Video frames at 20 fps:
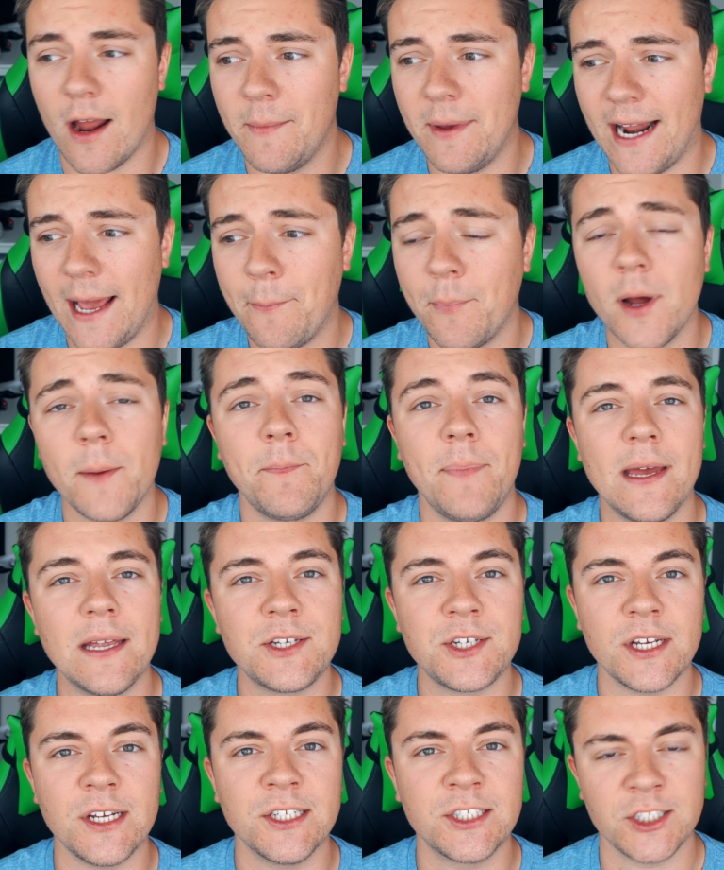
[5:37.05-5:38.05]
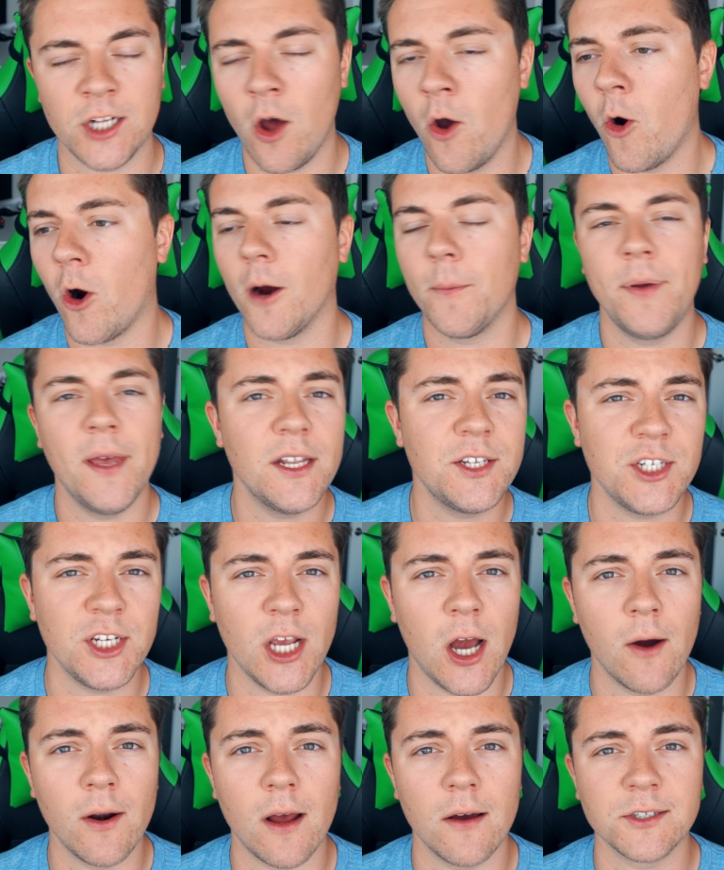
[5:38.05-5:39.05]
I mean, I put Pidgeys or
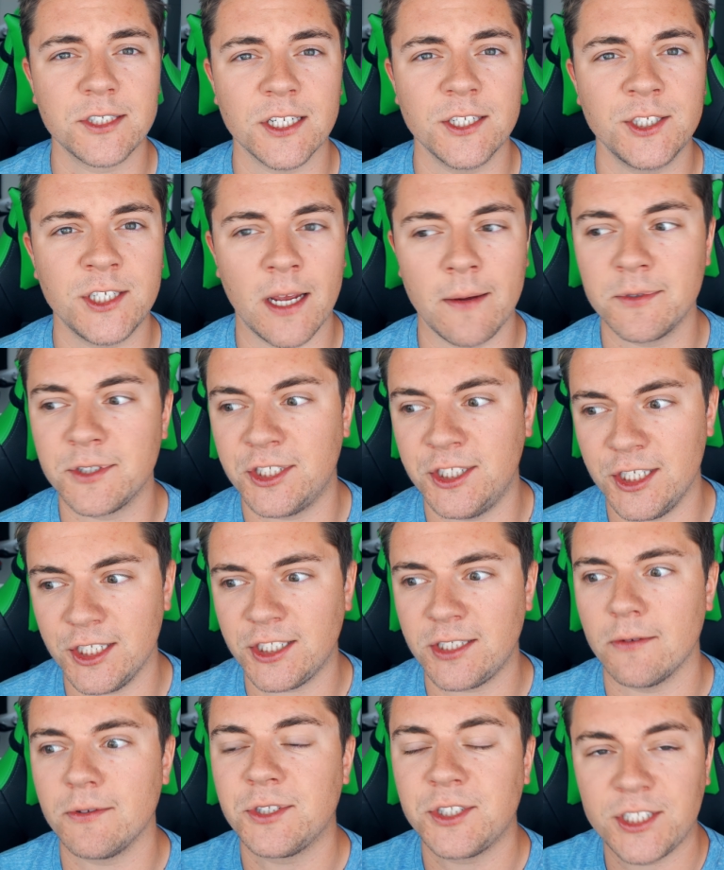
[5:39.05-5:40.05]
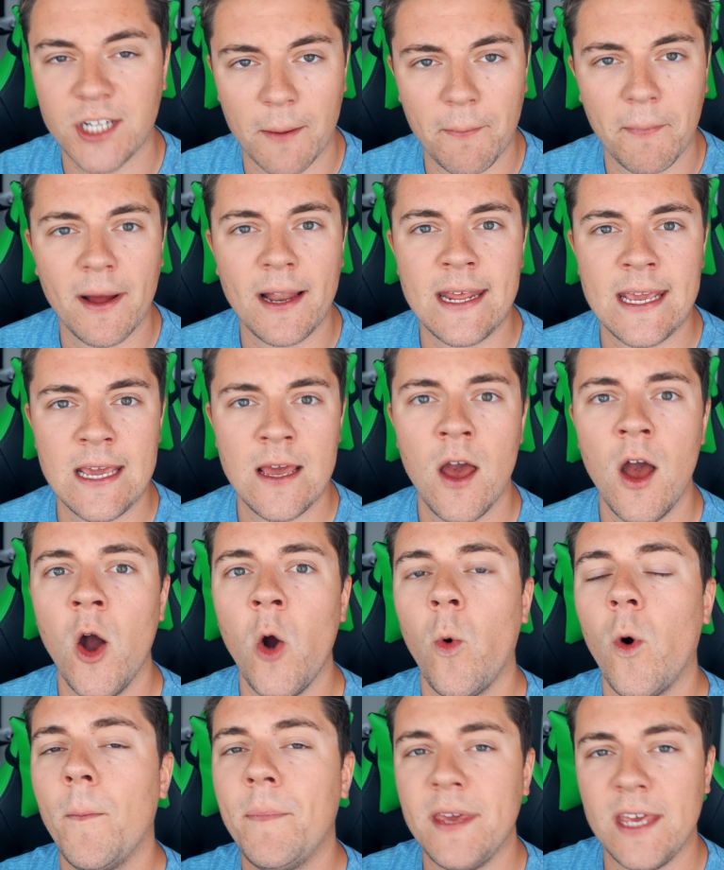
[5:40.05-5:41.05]
Pidgeotos in gyms just so somebody
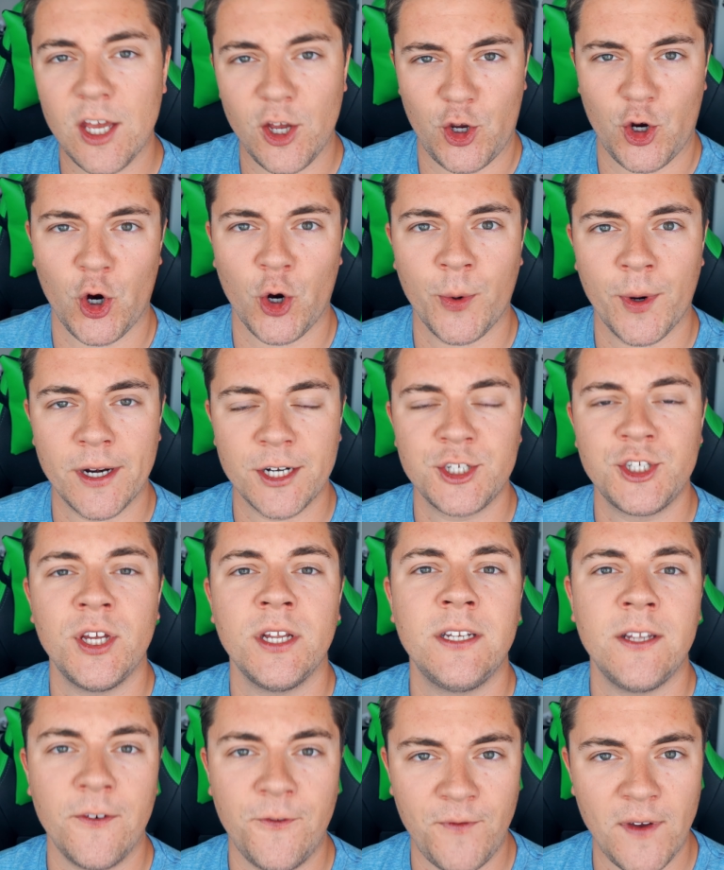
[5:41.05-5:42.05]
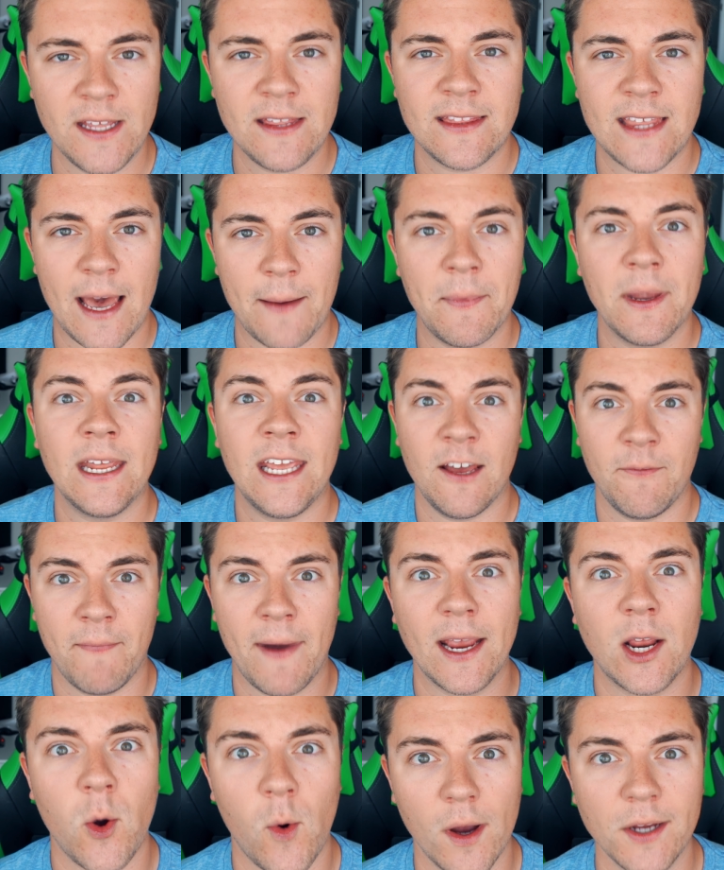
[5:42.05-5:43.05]
will be encouraged to defeat them and give
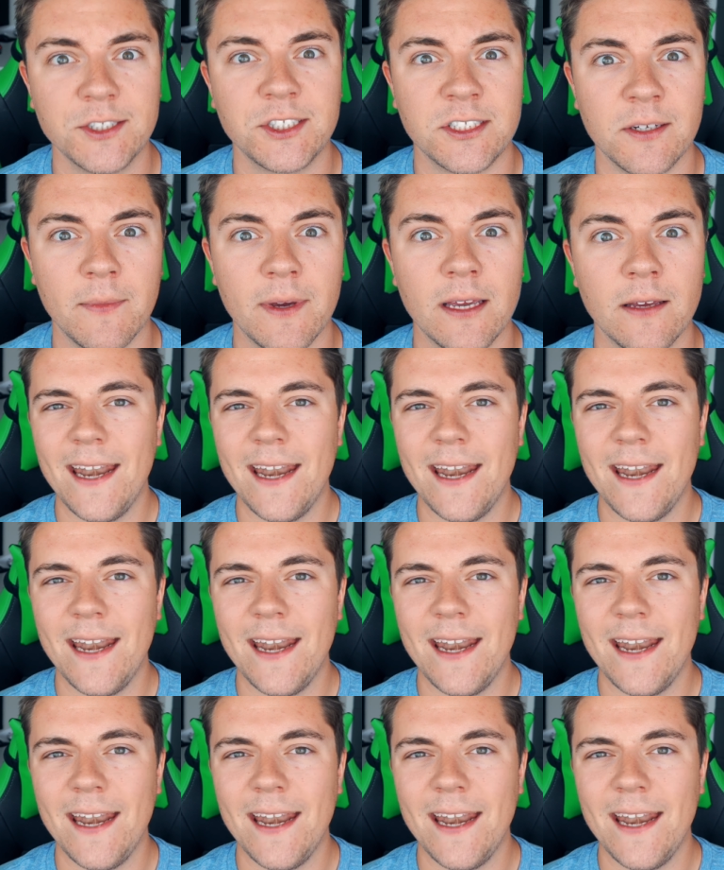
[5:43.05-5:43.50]
my coins to me.